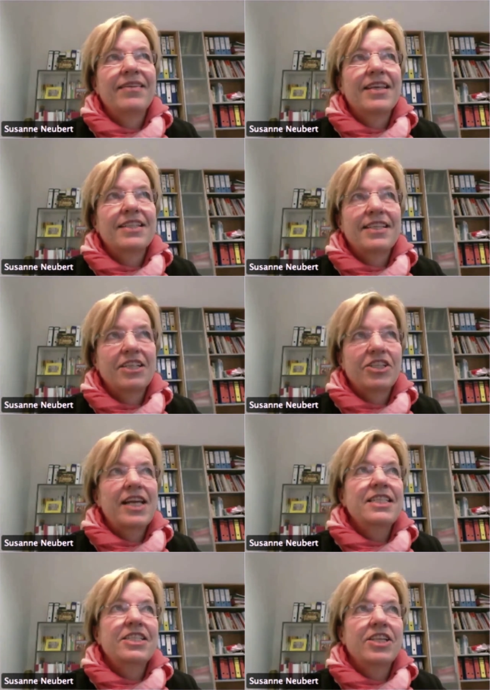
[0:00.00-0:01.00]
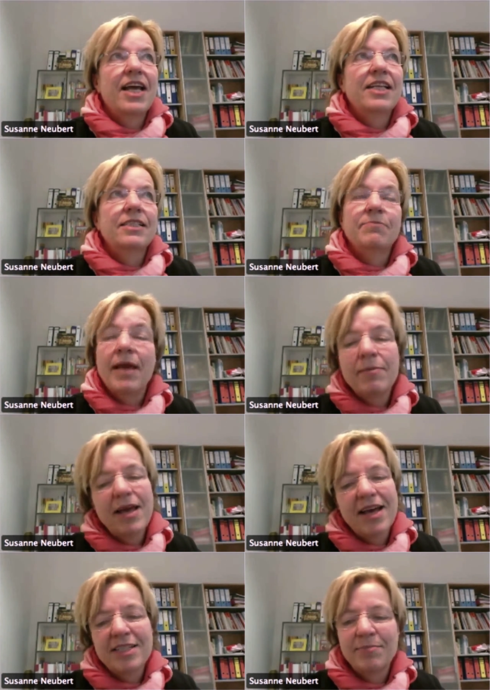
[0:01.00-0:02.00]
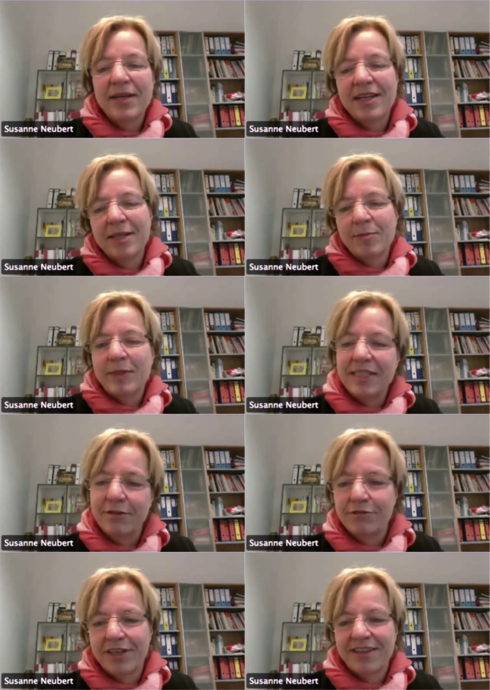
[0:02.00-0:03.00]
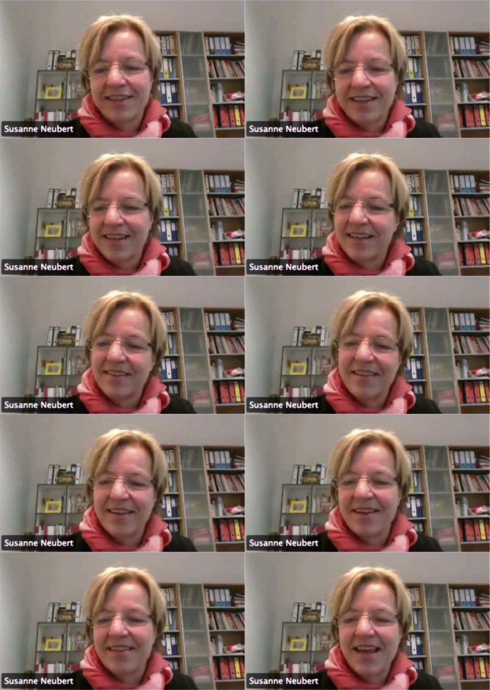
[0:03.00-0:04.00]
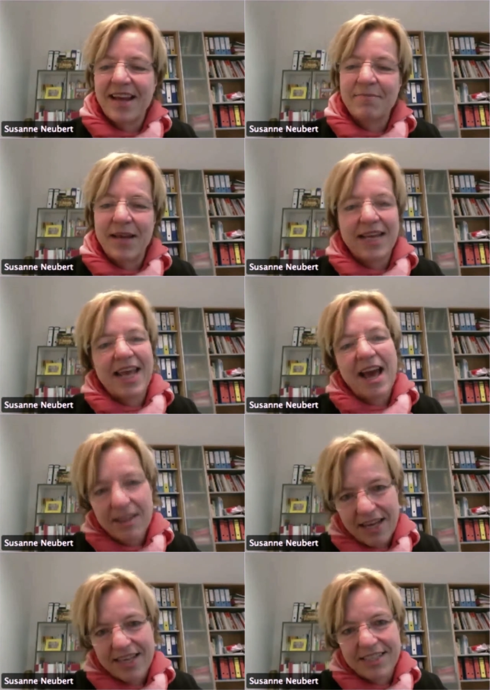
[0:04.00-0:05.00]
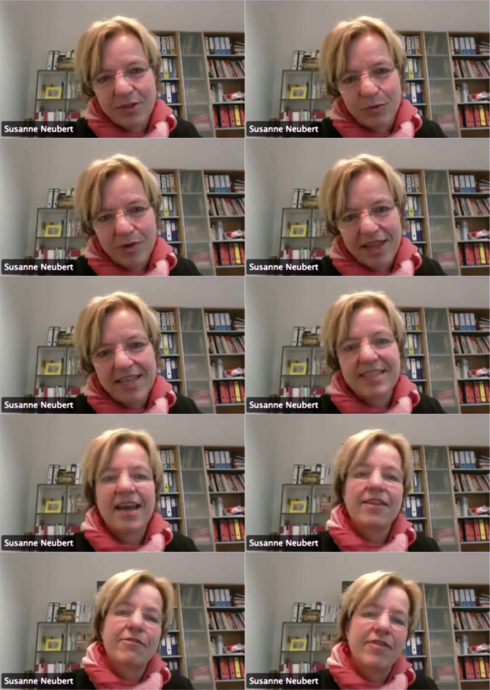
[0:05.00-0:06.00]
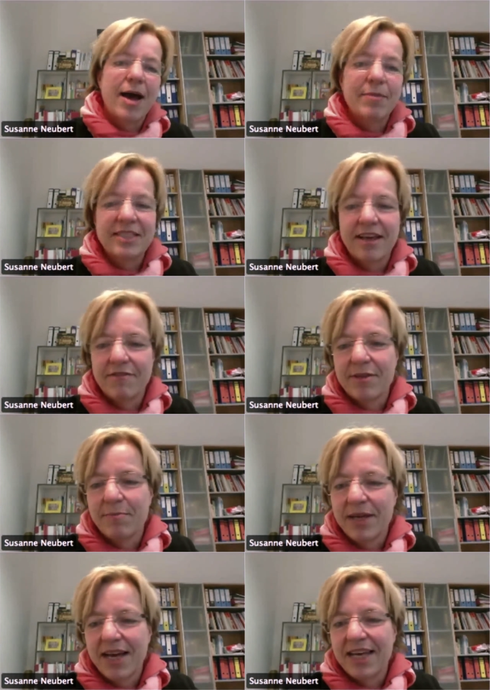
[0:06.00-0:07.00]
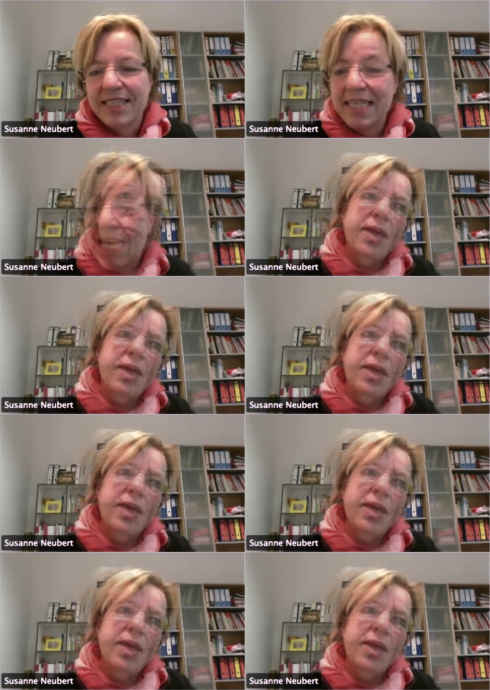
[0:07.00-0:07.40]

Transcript: the suggestion, maybe I speak a little bit different than many others do. They say the farmers have the big idea.